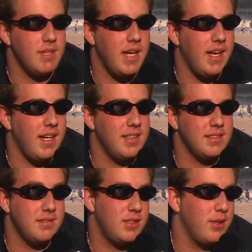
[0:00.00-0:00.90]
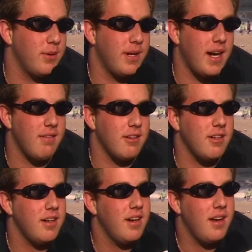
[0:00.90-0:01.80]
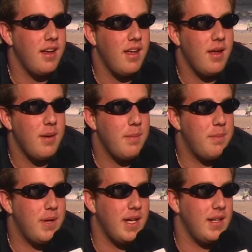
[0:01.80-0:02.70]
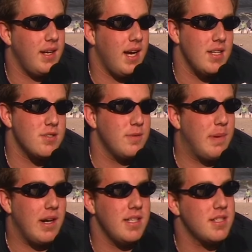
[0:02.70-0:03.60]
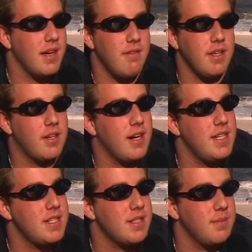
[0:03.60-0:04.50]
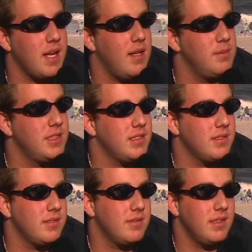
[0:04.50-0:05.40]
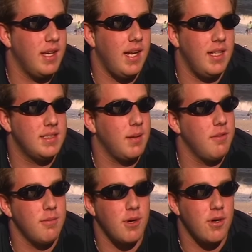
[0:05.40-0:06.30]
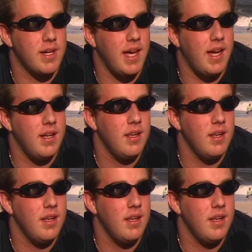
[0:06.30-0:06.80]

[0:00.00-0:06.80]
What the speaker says: and doing whatever. But high school parties get really crazy sometimes. And some of them are okay,